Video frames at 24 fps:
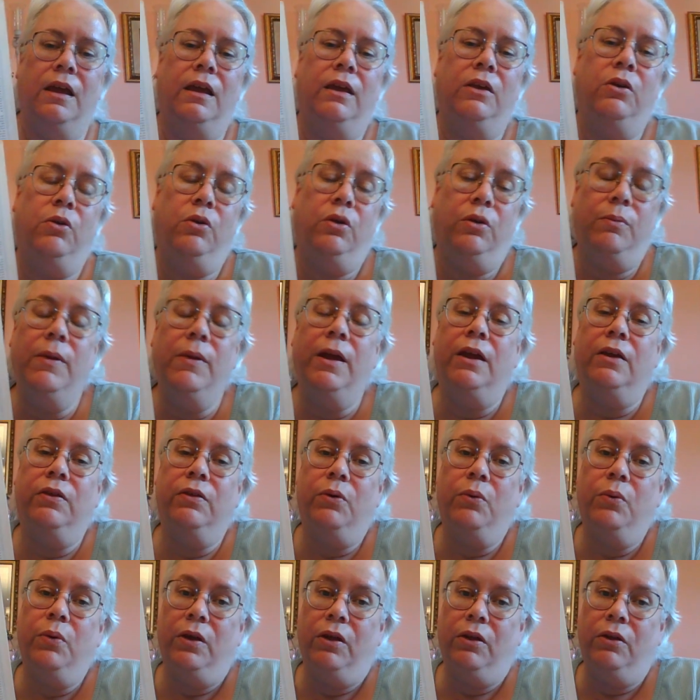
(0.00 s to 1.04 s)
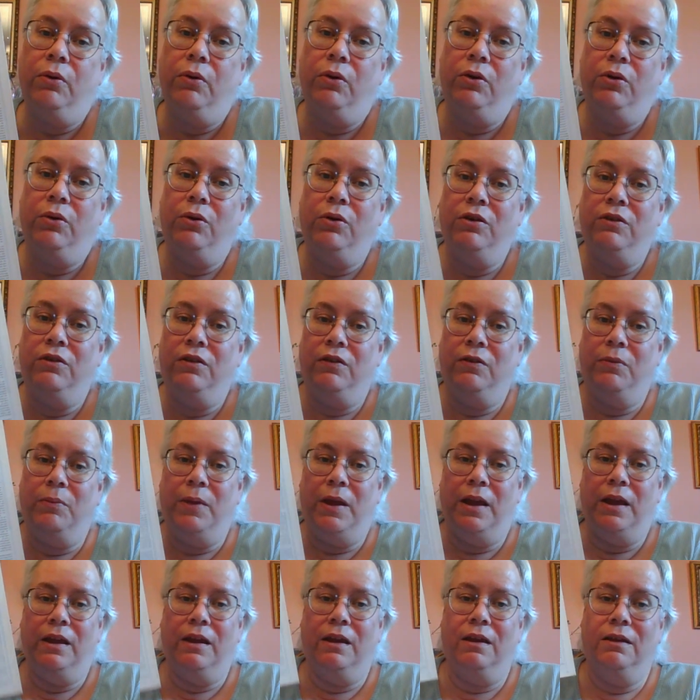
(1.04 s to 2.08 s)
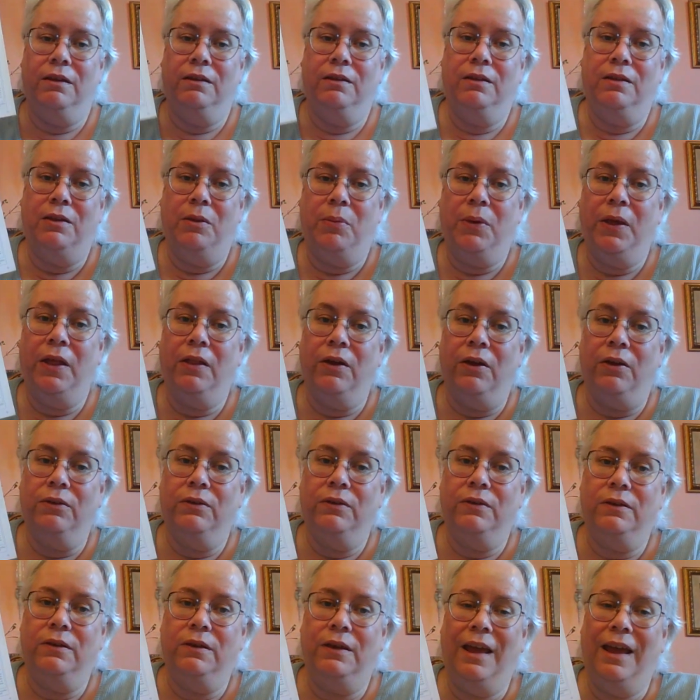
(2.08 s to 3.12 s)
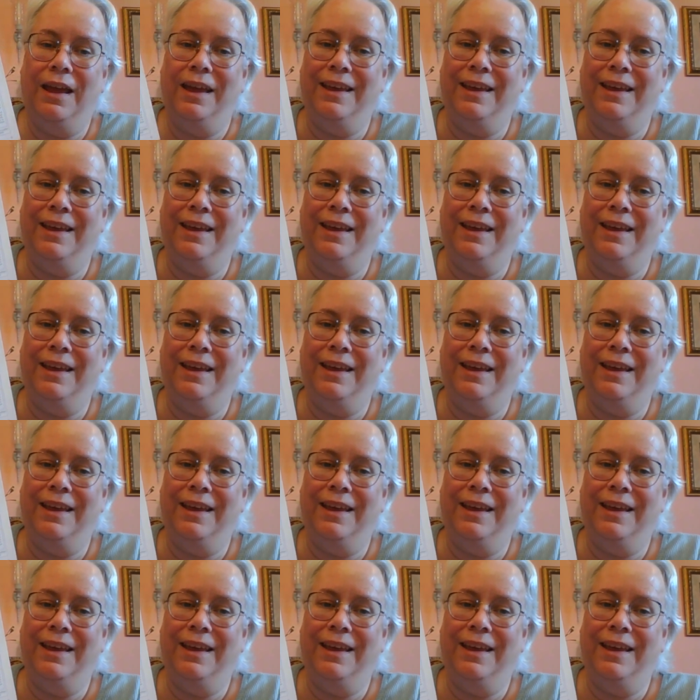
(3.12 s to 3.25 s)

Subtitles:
you could make the quilt or you could just make the pillows